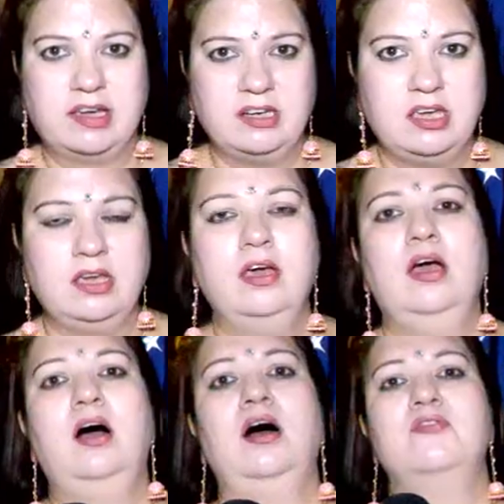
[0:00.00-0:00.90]
And again,
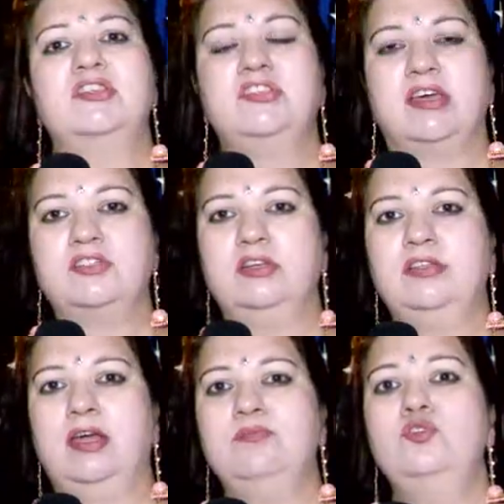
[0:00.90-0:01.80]
he suggested
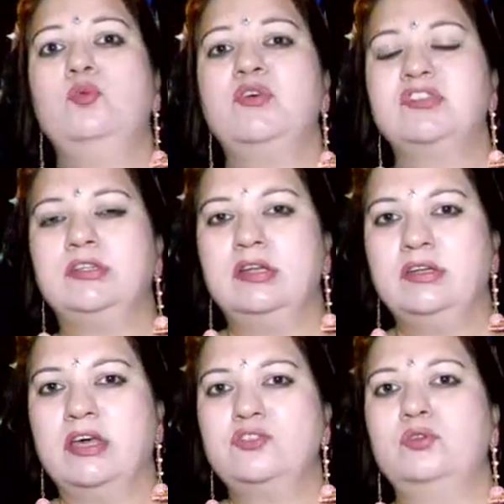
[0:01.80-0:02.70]
them to visit
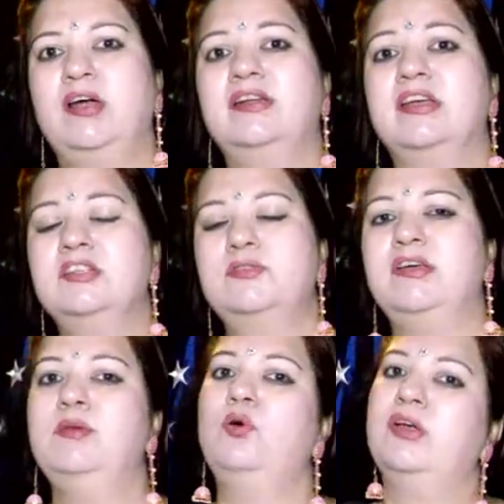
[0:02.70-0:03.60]
India so that kids
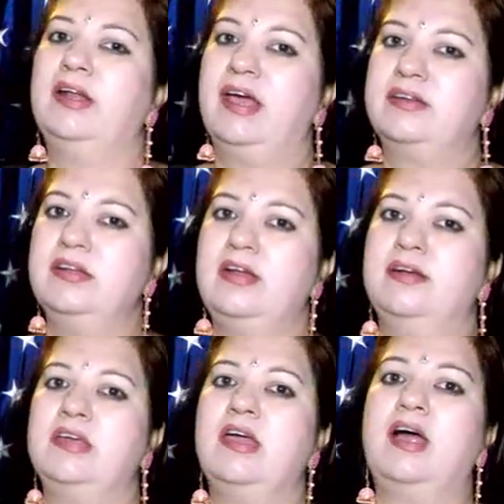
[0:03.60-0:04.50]
feel more connected,
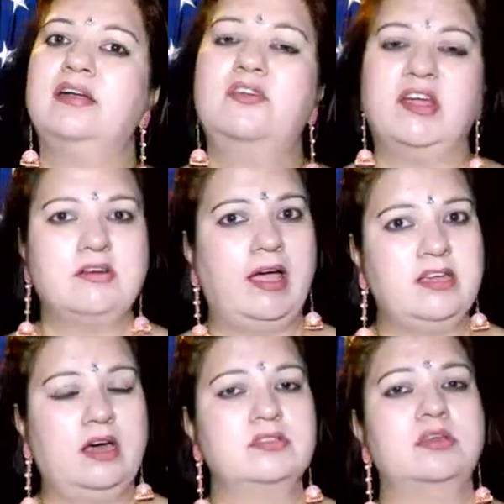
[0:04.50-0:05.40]
and he had great
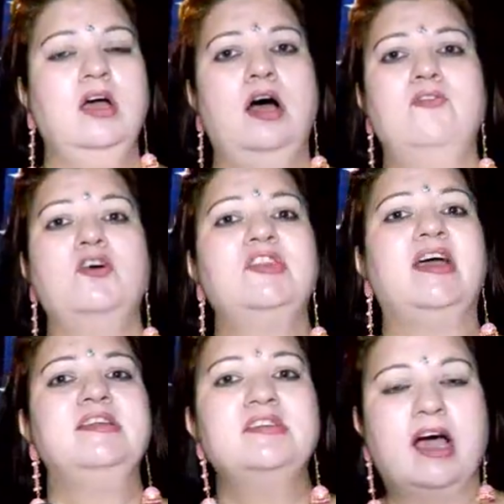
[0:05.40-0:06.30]
ideas for
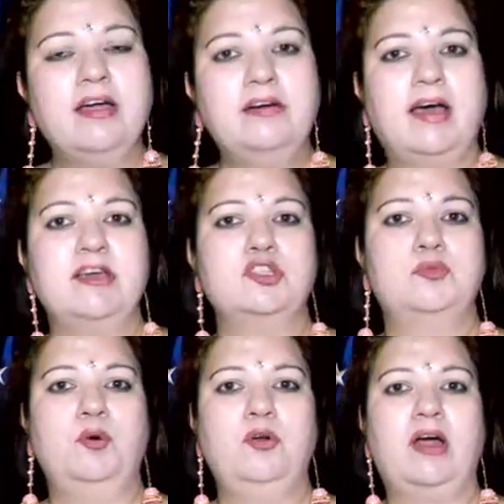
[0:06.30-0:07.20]
the entire
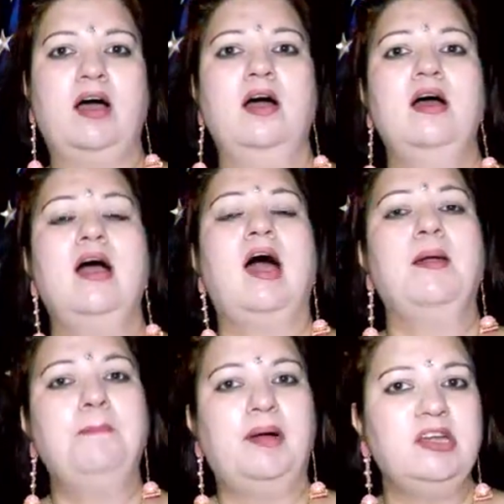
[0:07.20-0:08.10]
diaspora
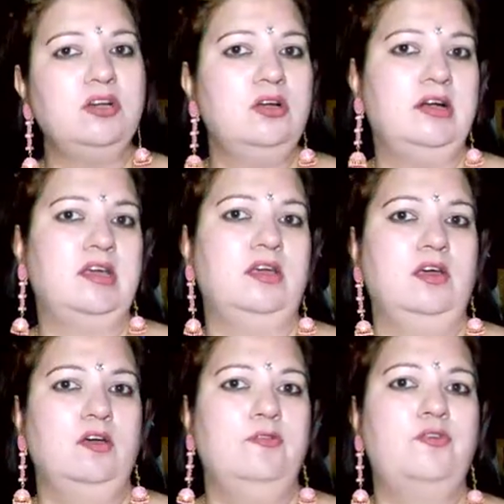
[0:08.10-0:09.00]
and particularly
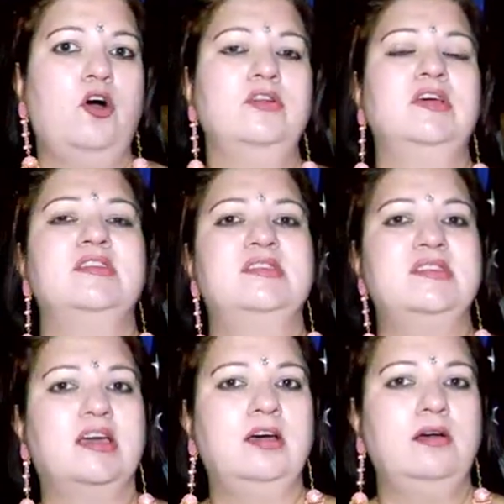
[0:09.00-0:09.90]
for the
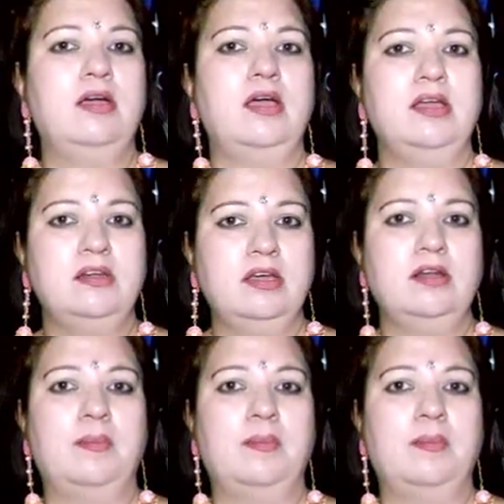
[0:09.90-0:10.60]
Sikh Indian